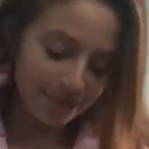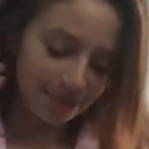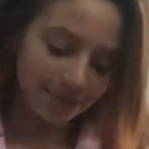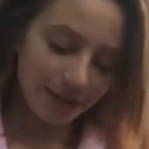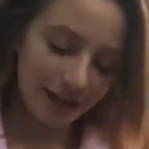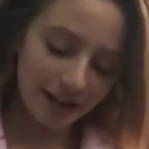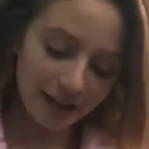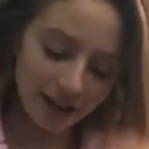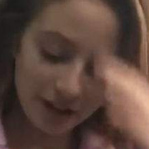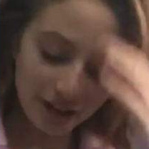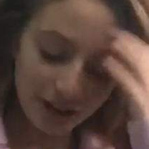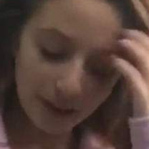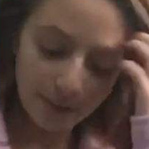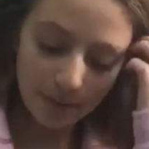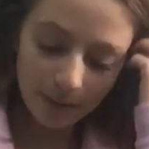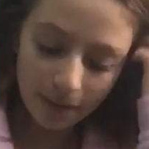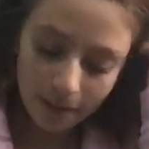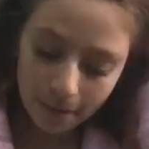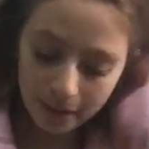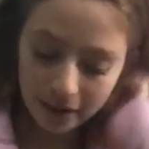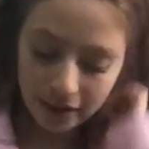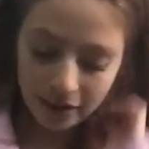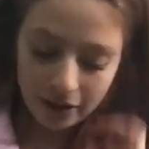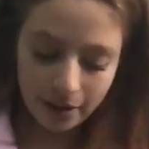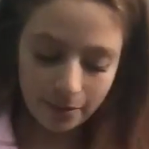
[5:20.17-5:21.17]
my grandpa
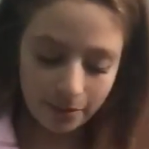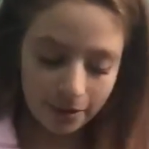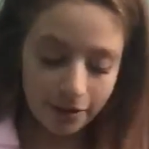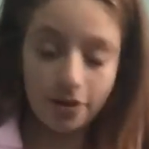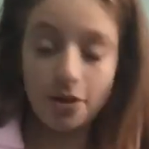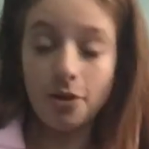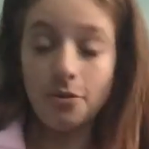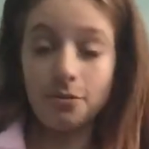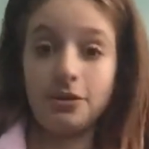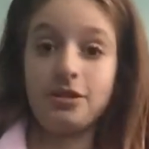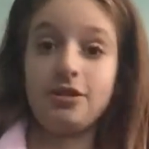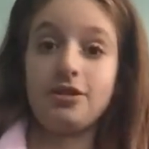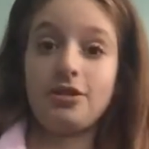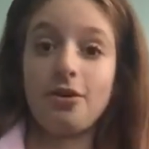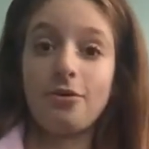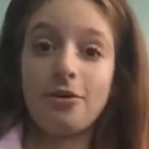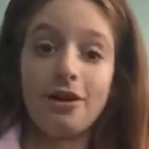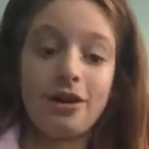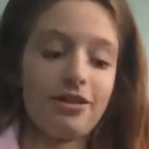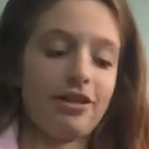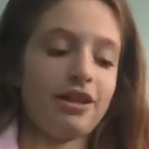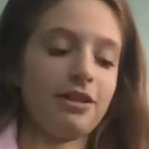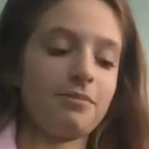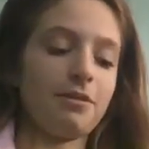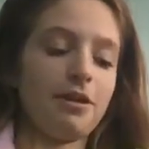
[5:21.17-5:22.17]
and my grandma know me so
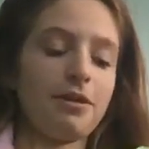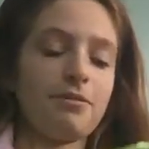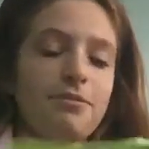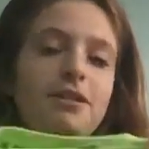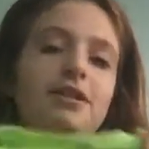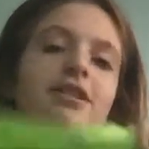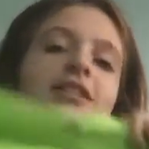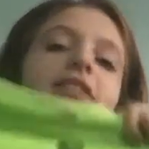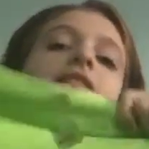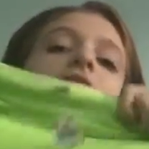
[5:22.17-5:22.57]
well, they bought me the